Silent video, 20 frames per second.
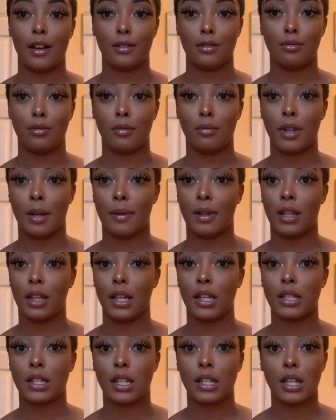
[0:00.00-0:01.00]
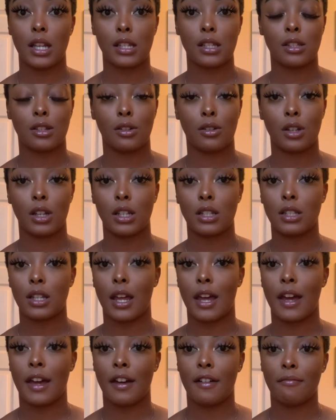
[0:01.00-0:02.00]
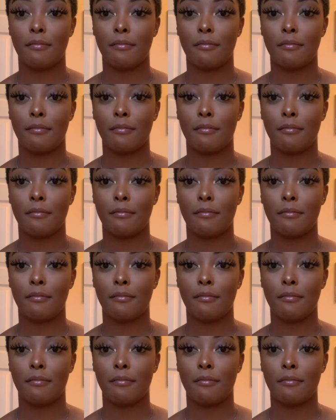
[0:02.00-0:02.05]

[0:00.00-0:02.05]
to apply my lace because I still need to have